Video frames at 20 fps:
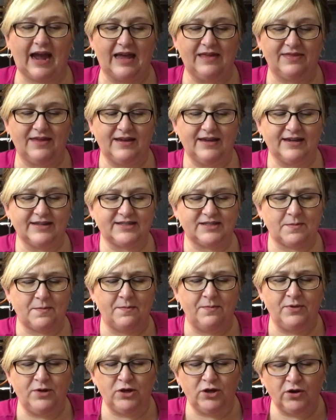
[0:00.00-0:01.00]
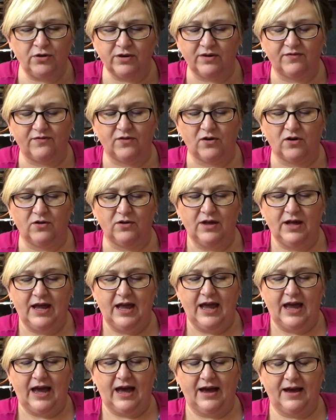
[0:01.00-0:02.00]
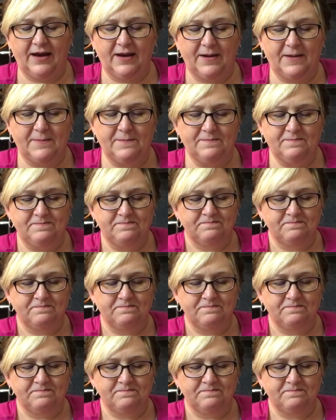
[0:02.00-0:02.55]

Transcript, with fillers: I think it's beautiful. Um,